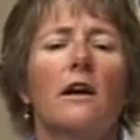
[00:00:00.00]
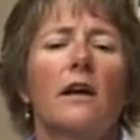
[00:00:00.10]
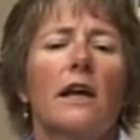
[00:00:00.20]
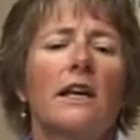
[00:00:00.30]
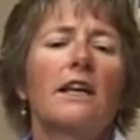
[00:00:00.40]

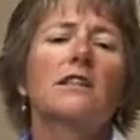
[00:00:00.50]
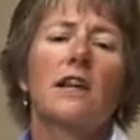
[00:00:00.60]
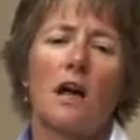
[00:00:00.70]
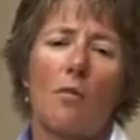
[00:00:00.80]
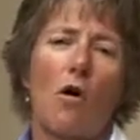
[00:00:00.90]
it needs to
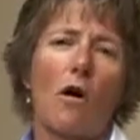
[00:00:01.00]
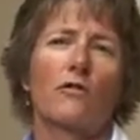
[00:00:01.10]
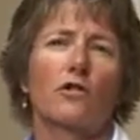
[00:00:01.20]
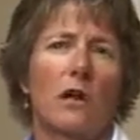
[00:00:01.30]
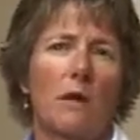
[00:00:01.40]
come
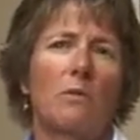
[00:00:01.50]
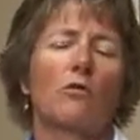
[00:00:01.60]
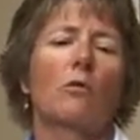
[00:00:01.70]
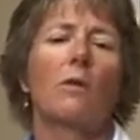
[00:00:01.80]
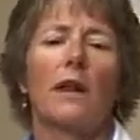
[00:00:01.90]
off and be
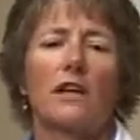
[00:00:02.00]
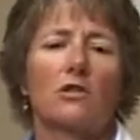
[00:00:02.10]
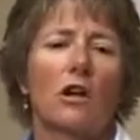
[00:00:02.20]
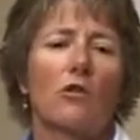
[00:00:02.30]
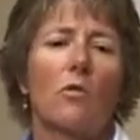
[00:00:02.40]

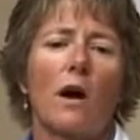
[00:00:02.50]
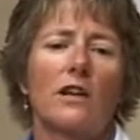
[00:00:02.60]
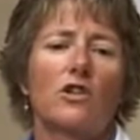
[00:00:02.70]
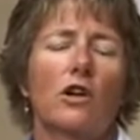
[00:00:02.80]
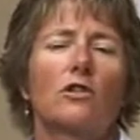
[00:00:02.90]
replaced.
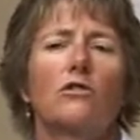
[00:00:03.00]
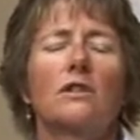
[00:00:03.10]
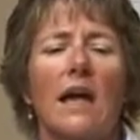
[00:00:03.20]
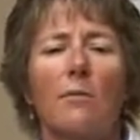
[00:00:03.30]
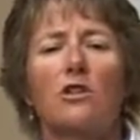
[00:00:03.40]
Otherwise, you can do
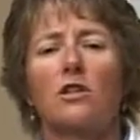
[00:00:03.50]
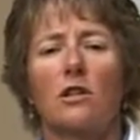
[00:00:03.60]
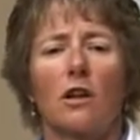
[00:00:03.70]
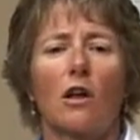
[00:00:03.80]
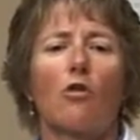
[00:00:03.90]
damage
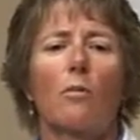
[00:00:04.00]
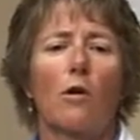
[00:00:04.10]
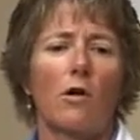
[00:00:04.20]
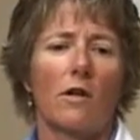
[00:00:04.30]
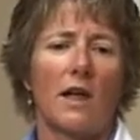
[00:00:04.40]
to the lower
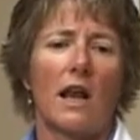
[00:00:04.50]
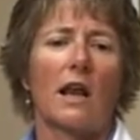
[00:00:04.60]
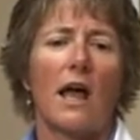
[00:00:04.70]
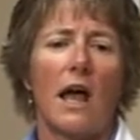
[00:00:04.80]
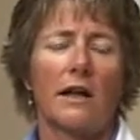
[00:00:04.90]
part of that
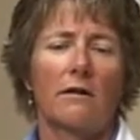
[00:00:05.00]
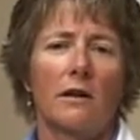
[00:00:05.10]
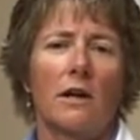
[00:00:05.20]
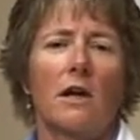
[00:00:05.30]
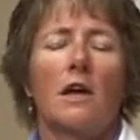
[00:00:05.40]
leg.
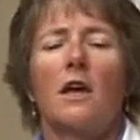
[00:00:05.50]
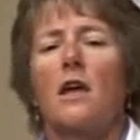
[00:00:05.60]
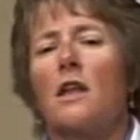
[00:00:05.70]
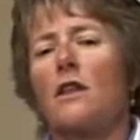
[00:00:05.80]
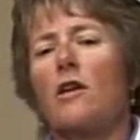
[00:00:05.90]

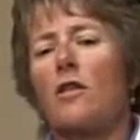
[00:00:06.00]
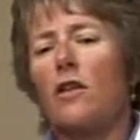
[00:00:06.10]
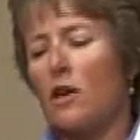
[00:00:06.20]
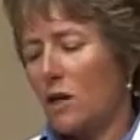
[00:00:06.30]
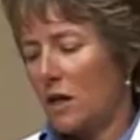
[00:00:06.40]
The other
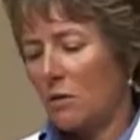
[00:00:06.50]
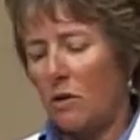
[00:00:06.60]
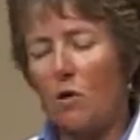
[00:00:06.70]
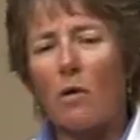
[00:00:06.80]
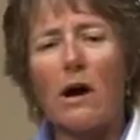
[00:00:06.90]
thing you need to
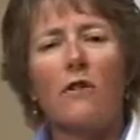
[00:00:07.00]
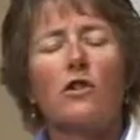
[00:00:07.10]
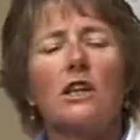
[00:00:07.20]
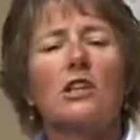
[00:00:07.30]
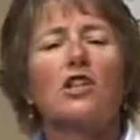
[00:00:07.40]
be aware of,
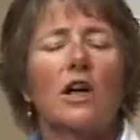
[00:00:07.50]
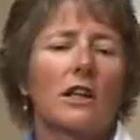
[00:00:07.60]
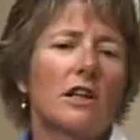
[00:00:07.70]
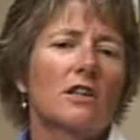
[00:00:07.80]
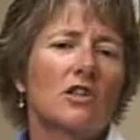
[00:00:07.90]
you need to check
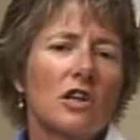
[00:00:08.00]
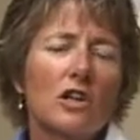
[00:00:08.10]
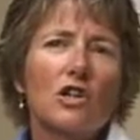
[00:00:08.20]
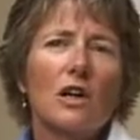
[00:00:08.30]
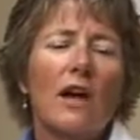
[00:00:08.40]
the
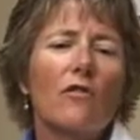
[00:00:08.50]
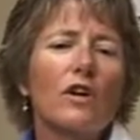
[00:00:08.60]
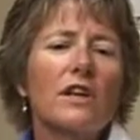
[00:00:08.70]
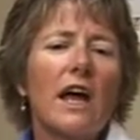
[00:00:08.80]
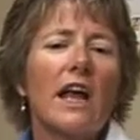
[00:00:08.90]
incision
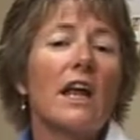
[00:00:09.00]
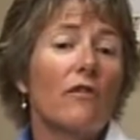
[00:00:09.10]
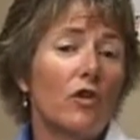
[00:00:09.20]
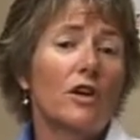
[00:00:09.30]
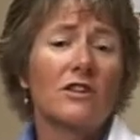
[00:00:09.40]
every day
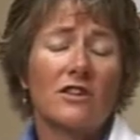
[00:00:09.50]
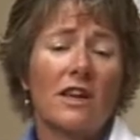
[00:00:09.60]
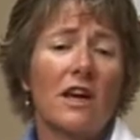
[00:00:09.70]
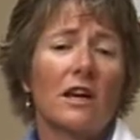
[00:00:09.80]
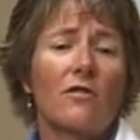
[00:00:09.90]
if you can
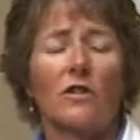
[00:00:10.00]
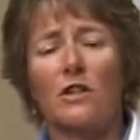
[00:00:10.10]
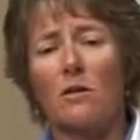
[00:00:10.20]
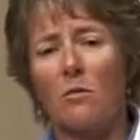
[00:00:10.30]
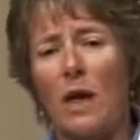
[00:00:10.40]
see it. If it's
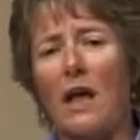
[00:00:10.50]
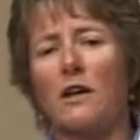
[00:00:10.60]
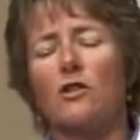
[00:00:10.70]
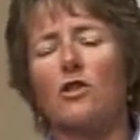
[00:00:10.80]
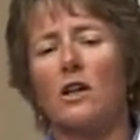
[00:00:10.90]
in a
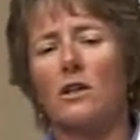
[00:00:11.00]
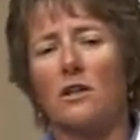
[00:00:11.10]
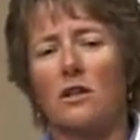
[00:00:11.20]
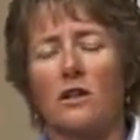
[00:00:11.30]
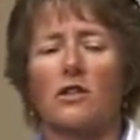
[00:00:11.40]
bandage, you need to
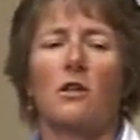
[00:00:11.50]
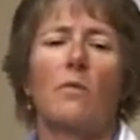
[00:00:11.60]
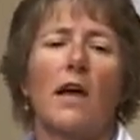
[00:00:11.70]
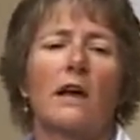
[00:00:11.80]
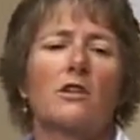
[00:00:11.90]
touch the
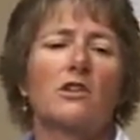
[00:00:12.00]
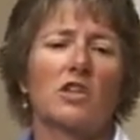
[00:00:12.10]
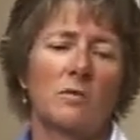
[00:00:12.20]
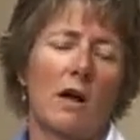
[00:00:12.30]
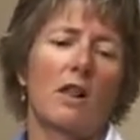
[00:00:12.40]
bandage and
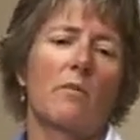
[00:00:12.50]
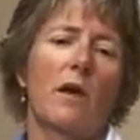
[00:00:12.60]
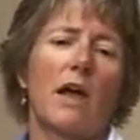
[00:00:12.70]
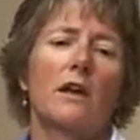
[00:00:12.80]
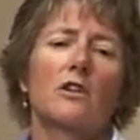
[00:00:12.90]
smell the
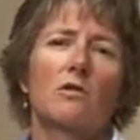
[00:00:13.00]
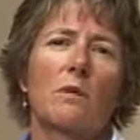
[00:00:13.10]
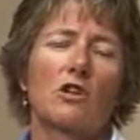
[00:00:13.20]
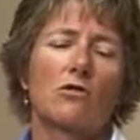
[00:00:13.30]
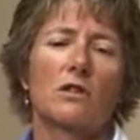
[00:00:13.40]
bandage.
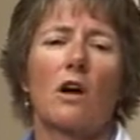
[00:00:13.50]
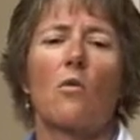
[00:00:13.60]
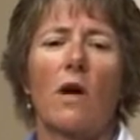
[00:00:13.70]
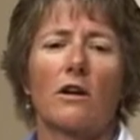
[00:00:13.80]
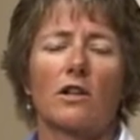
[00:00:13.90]
Make sure it's not
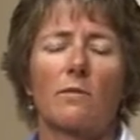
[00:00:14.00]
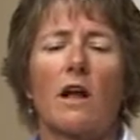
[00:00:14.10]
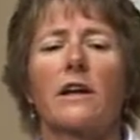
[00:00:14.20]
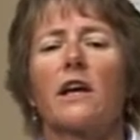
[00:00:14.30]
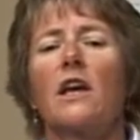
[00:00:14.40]
wet or smelly.